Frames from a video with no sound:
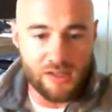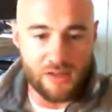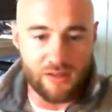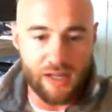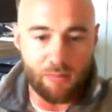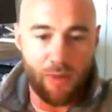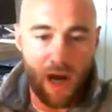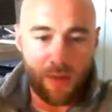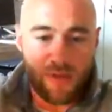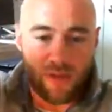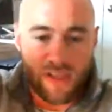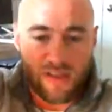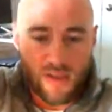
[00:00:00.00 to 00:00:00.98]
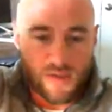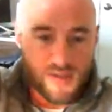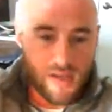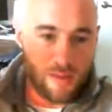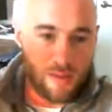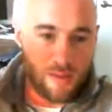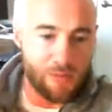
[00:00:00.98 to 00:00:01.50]
To like populate
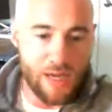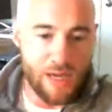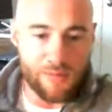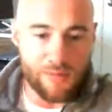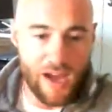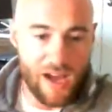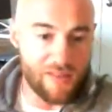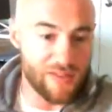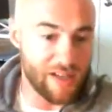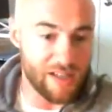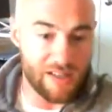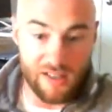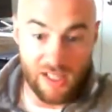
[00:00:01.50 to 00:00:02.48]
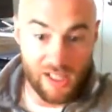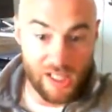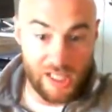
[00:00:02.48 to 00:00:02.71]
those up, and maybe you have like